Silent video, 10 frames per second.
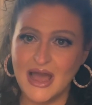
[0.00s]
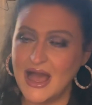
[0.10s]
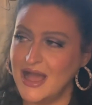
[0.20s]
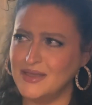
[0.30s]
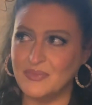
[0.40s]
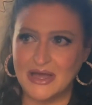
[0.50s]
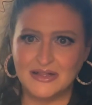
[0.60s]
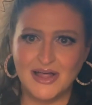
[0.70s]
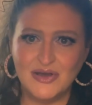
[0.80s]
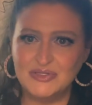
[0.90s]
I can buy
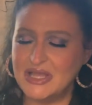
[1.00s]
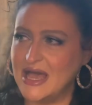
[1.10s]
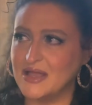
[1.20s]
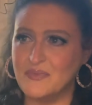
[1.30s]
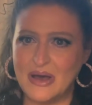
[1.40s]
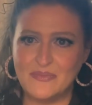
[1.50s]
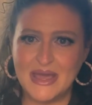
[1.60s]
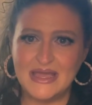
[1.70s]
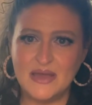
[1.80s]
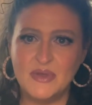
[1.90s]
clothes, I can buy
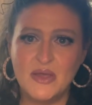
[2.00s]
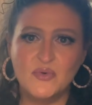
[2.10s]
makeup,